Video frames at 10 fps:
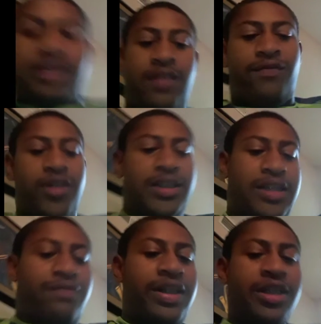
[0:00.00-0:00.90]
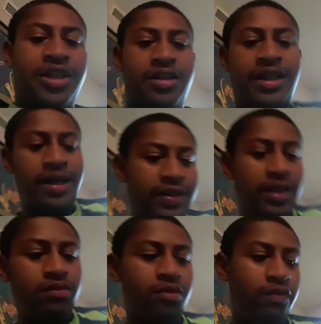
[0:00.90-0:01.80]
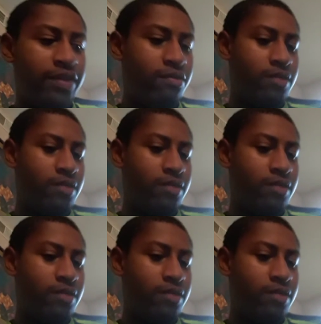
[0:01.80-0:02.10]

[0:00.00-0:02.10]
The First Avenger. Now, this movie